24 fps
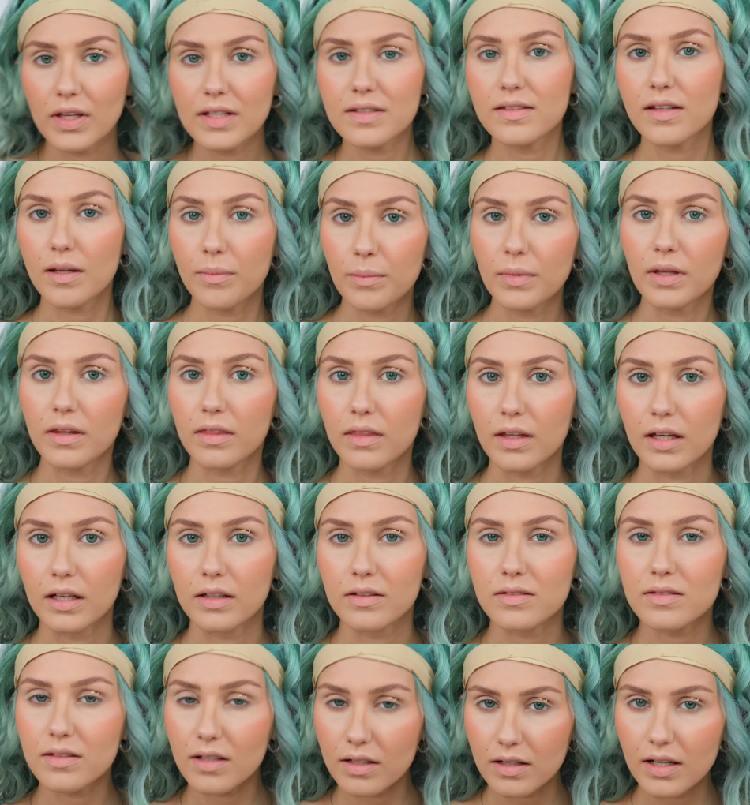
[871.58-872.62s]
They send me
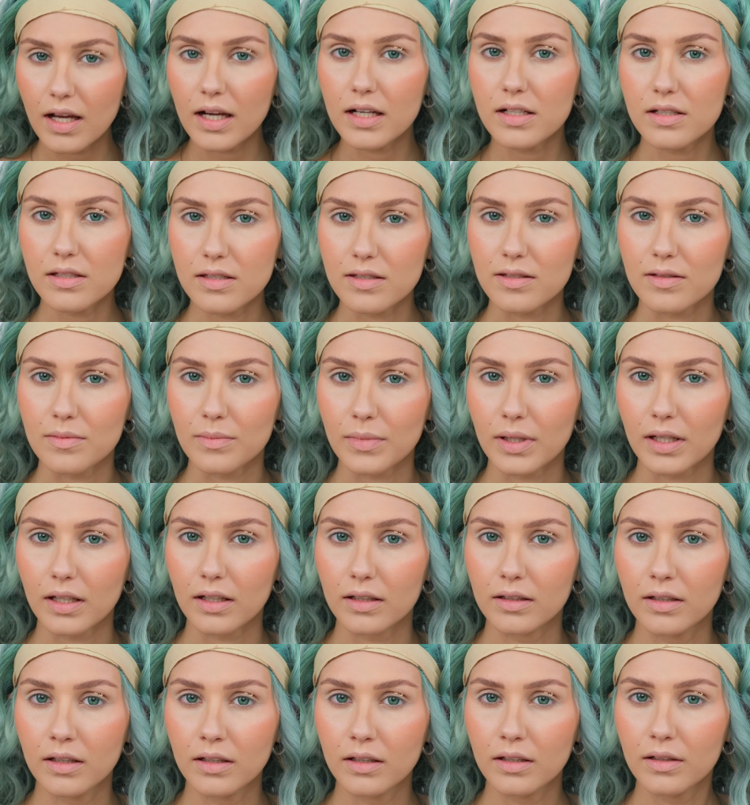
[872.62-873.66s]
things, they're nice to me.
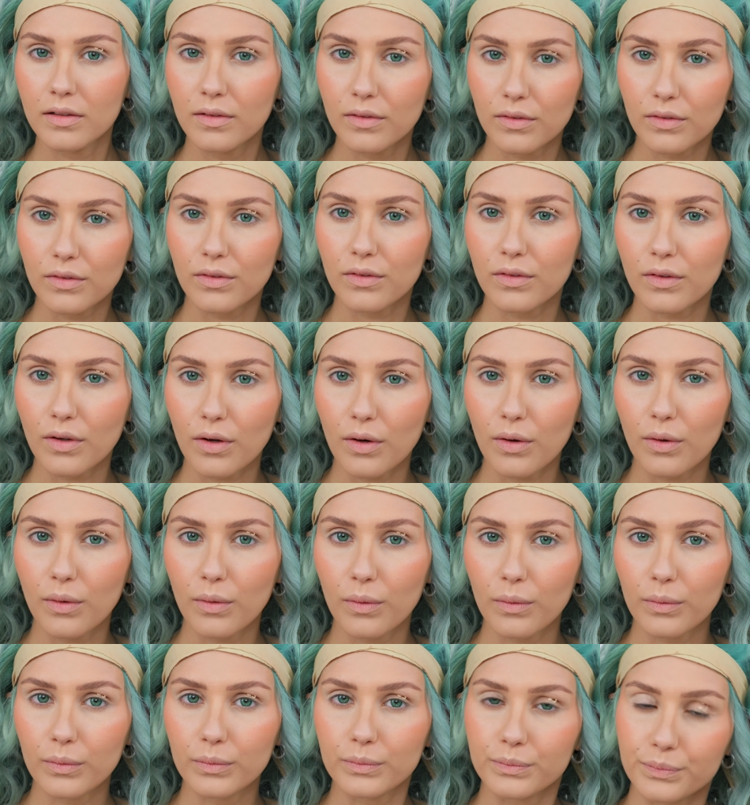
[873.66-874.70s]

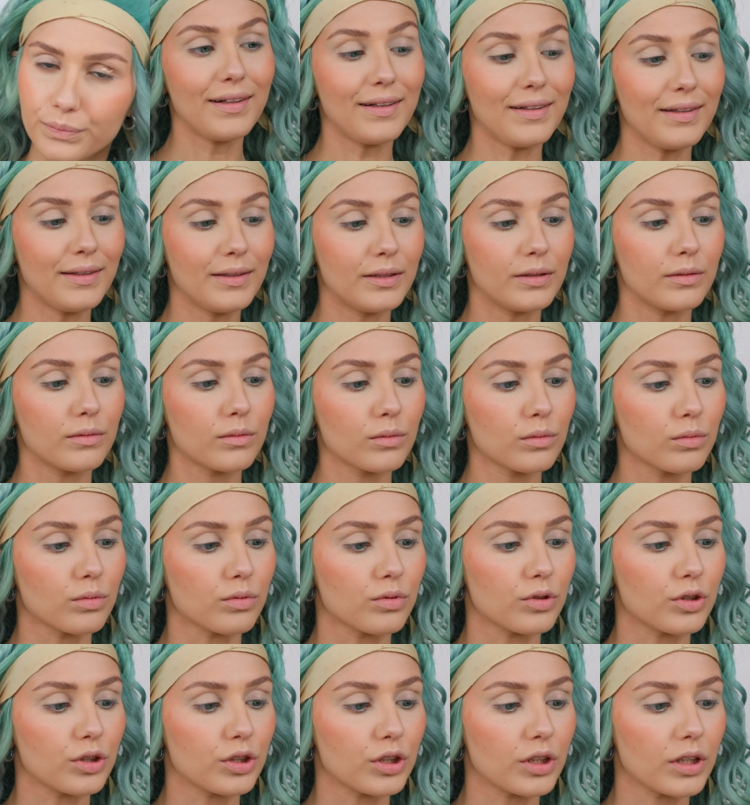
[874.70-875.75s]
So, oh
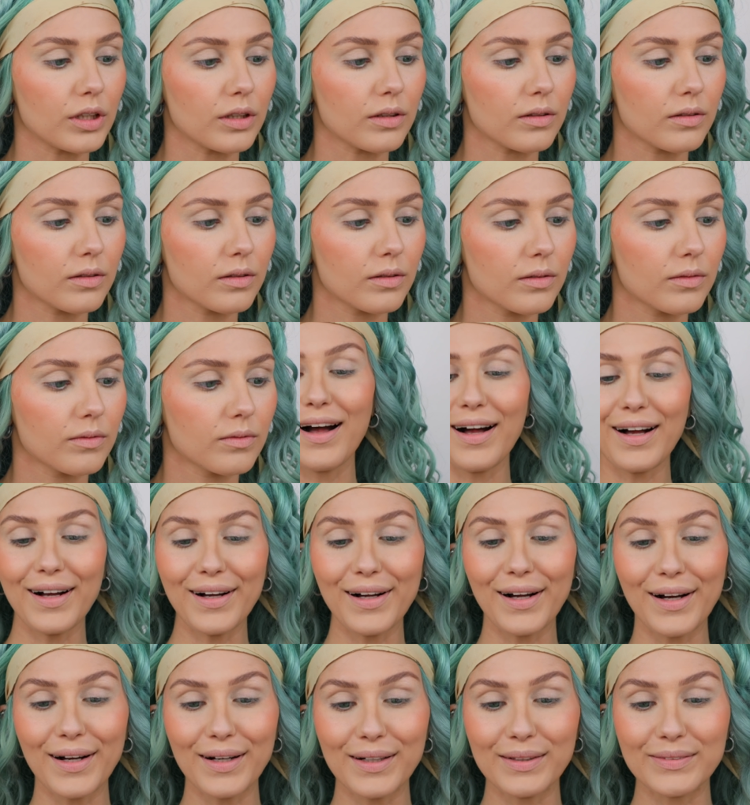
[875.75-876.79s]
shit.
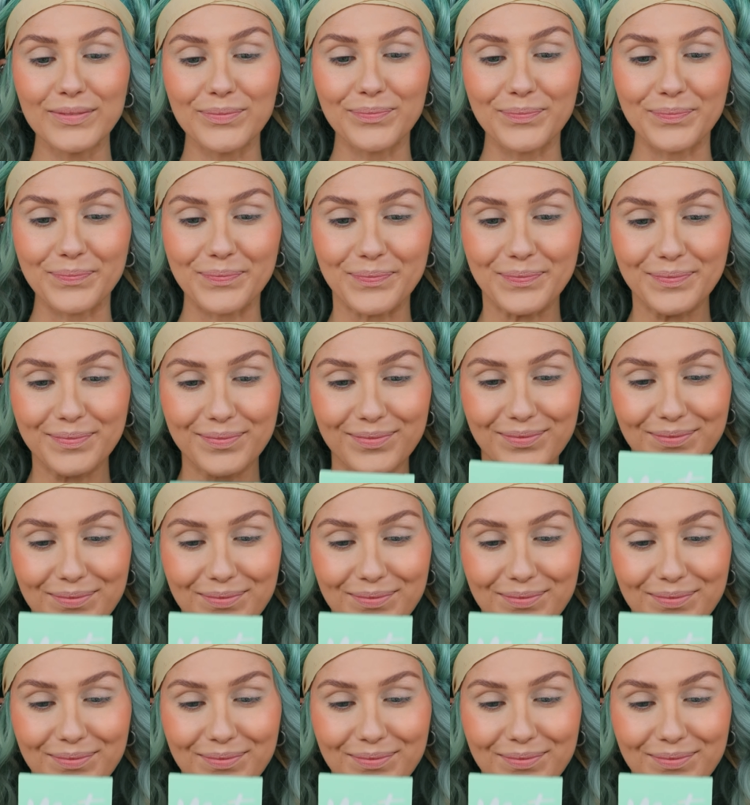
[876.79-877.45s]
It